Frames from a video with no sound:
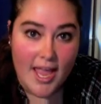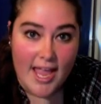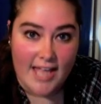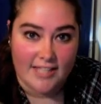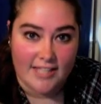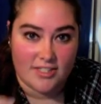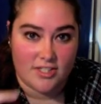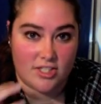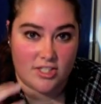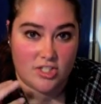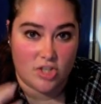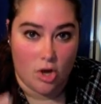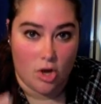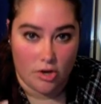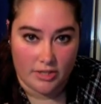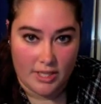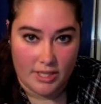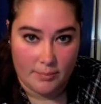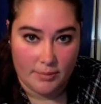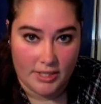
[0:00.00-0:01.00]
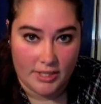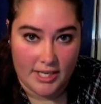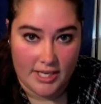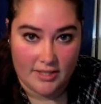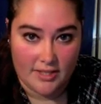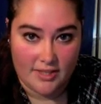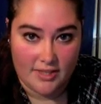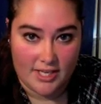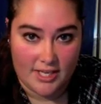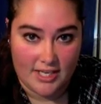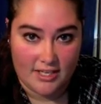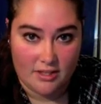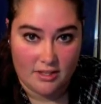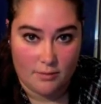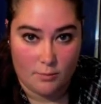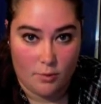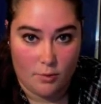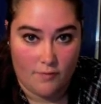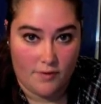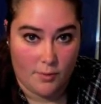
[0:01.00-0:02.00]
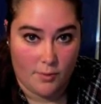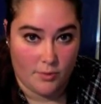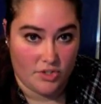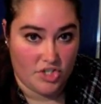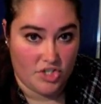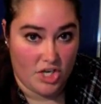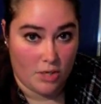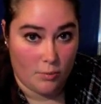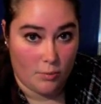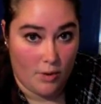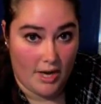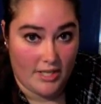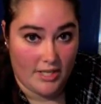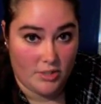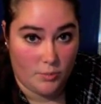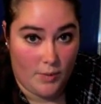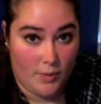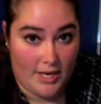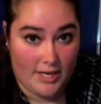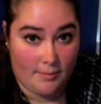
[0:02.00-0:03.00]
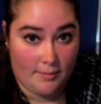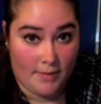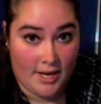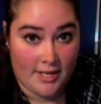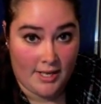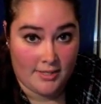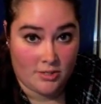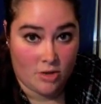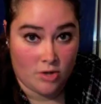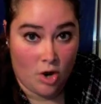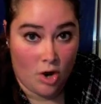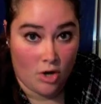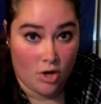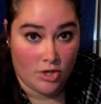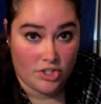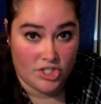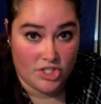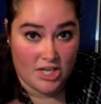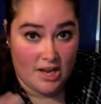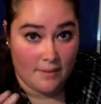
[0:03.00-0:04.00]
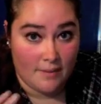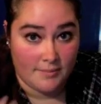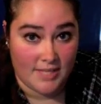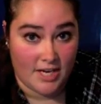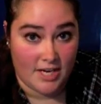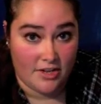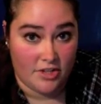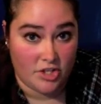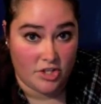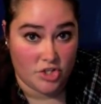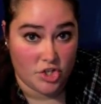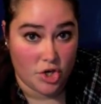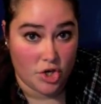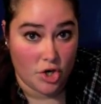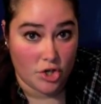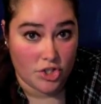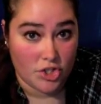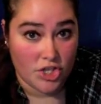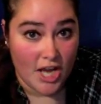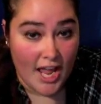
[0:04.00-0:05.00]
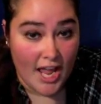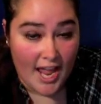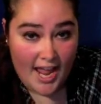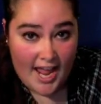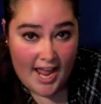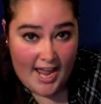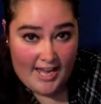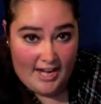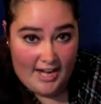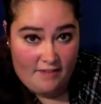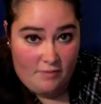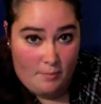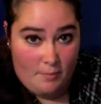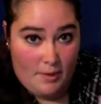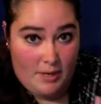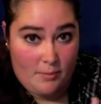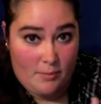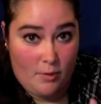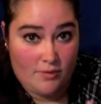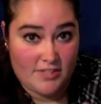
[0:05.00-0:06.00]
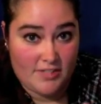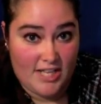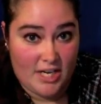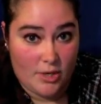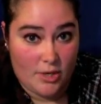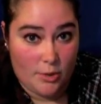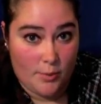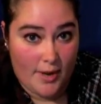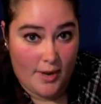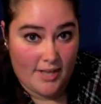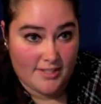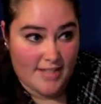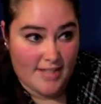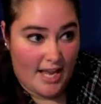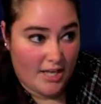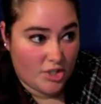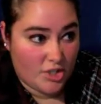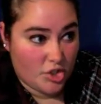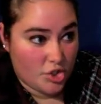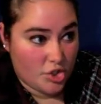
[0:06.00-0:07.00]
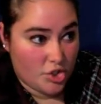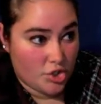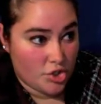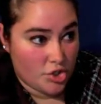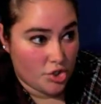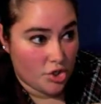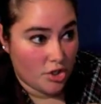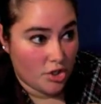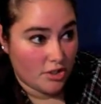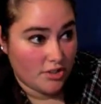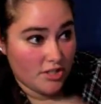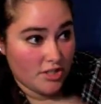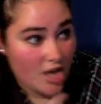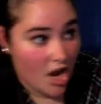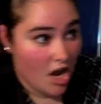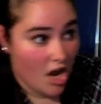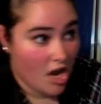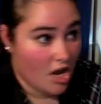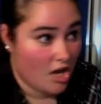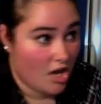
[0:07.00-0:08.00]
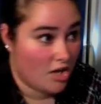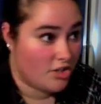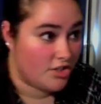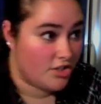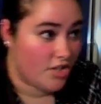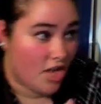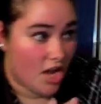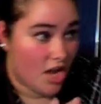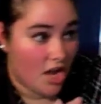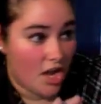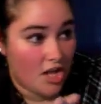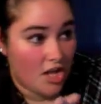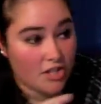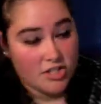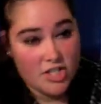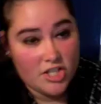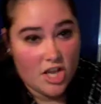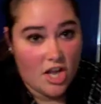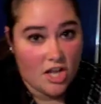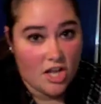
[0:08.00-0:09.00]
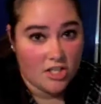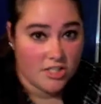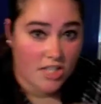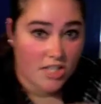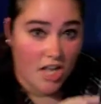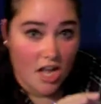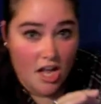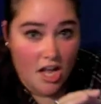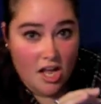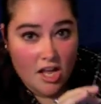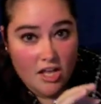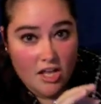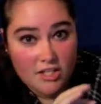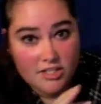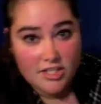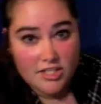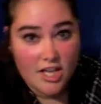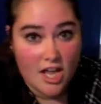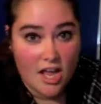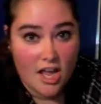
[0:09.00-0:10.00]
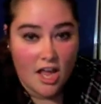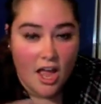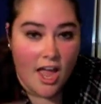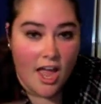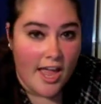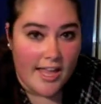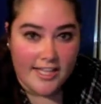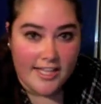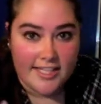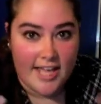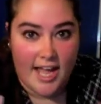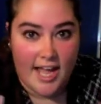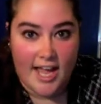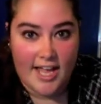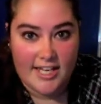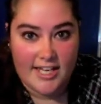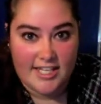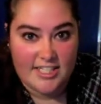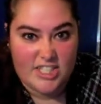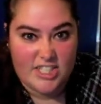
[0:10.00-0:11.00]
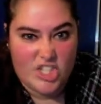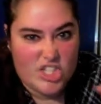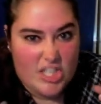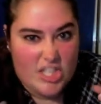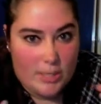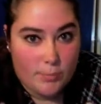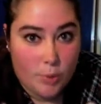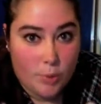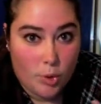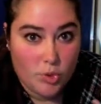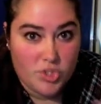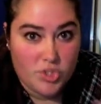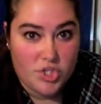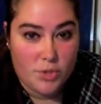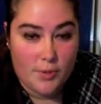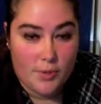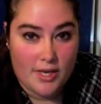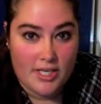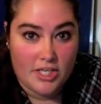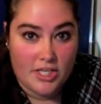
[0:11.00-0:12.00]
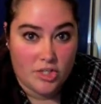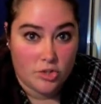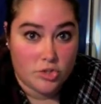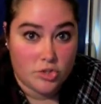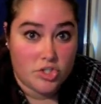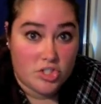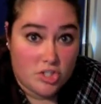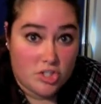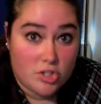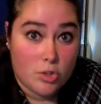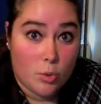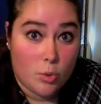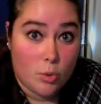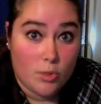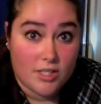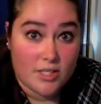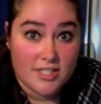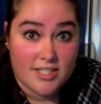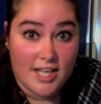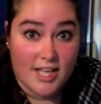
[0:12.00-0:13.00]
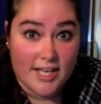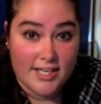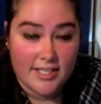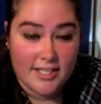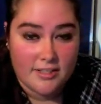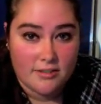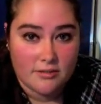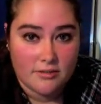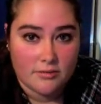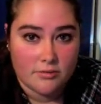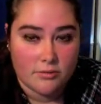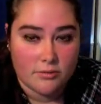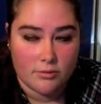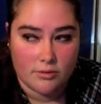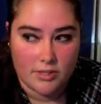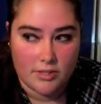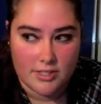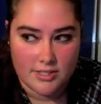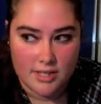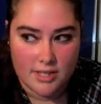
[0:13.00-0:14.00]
It's the song they play at the end of the movie when Jake Ryan's waiting by his car and she comes out of the church and everybody moves out of the way and it's like da da da da da. Yeah, and it just like pulls you in and you're just so excited. Or at least